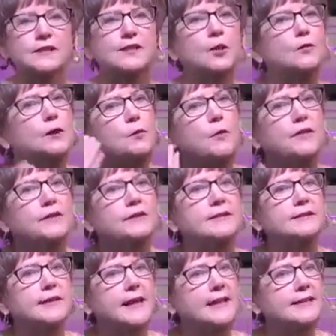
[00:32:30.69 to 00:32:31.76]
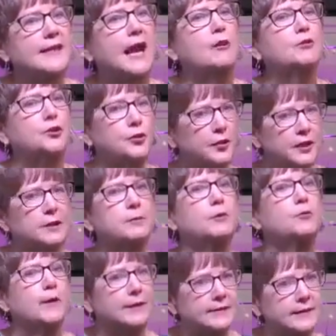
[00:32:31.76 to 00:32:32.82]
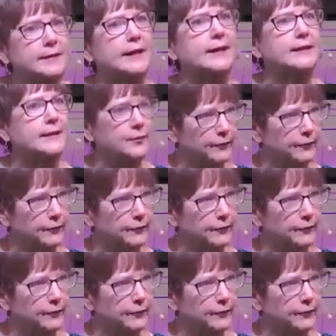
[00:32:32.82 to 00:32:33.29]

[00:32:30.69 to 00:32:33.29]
The only one that decides how you're going to be resonating